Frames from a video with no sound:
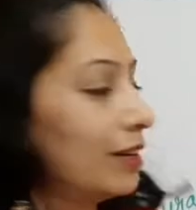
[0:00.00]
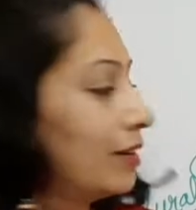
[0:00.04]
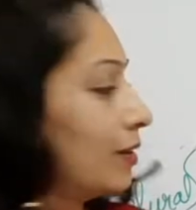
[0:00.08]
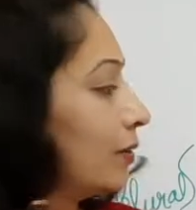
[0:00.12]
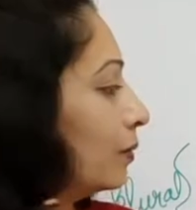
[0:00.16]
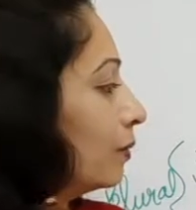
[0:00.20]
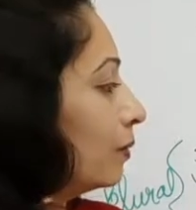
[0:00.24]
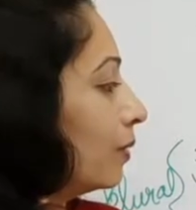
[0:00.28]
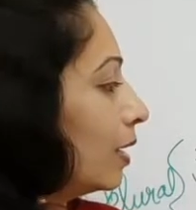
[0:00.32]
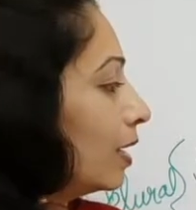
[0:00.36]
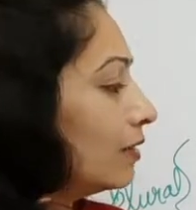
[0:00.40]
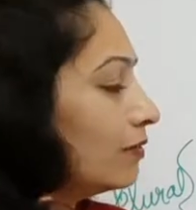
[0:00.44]

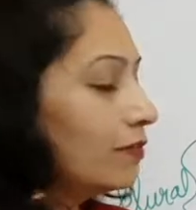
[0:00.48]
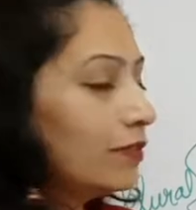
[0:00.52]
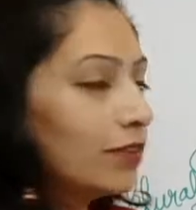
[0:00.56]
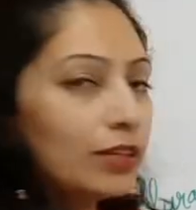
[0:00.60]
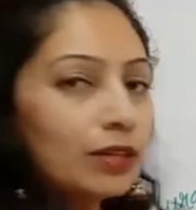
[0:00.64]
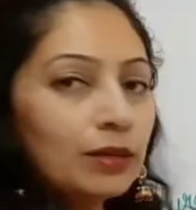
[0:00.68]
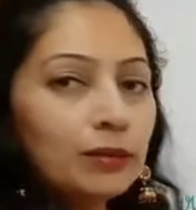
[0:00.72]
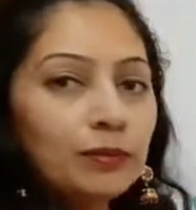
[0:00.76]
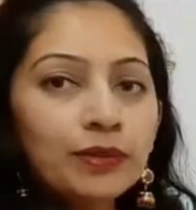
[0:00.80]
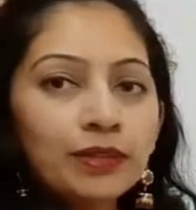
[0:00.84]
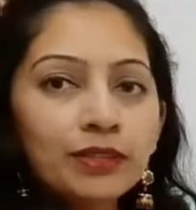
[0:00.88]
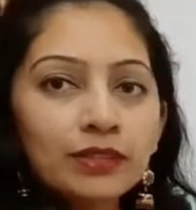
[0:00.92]
One
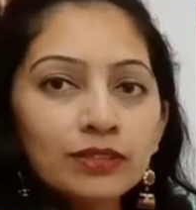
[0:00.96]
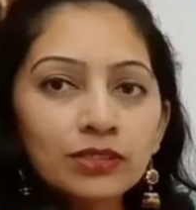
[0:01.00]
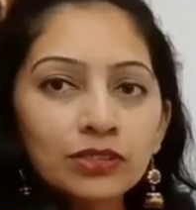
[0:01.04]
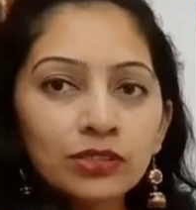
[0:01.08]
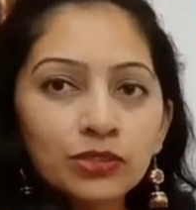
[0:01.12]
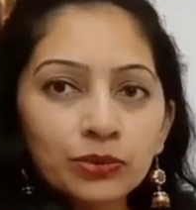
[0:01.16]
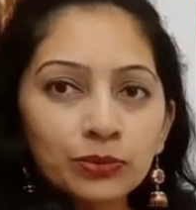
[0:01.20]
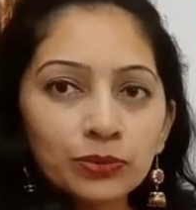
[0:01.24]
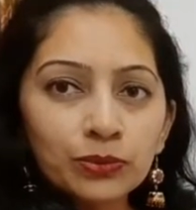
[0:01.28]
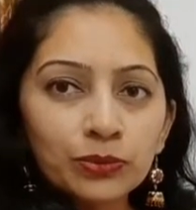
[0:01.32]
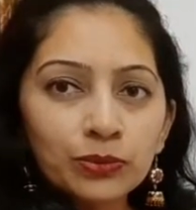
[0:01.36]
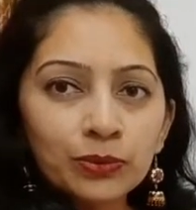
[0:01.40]
verb is
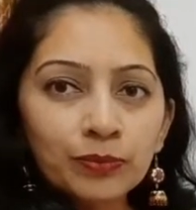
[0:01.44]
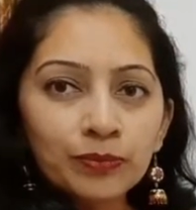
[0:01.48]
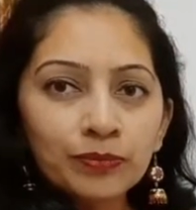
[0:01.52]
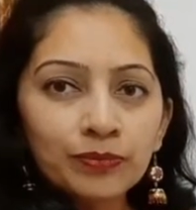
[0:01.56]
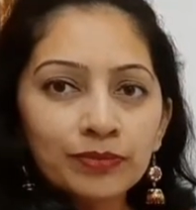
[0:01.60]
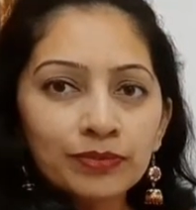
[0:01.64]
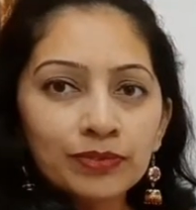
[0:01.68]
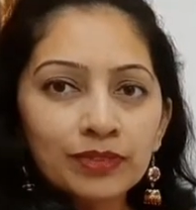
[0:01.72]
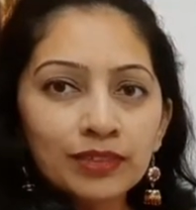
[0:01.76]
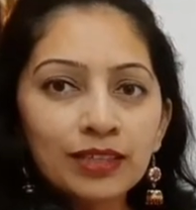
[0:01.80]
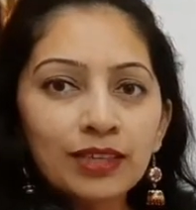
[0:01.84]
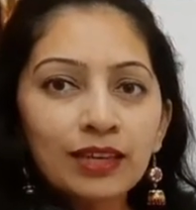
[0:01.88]
do,
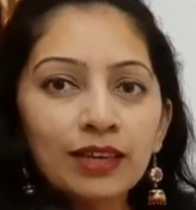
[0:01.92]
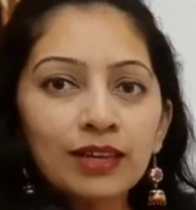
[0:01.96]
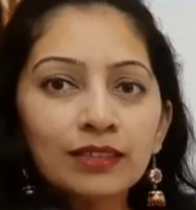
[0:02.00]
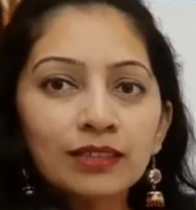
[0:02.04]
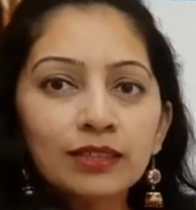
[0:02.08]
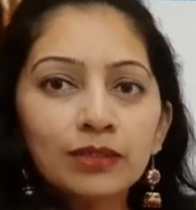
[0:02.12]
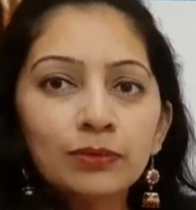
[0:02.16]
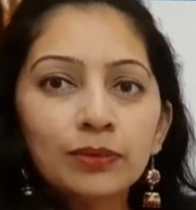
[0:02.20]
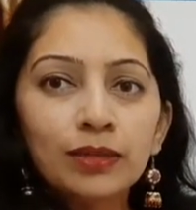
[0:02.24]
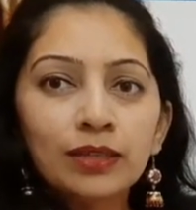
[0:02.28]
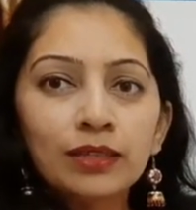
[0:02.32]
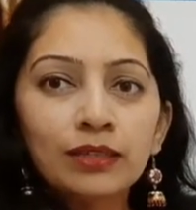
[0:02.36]
the
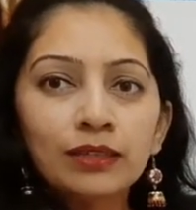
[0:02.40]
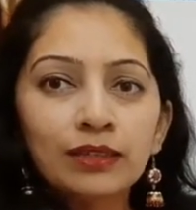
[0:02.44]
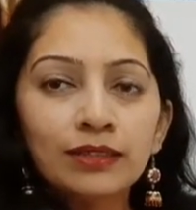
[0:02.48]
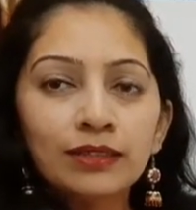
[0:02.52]
other one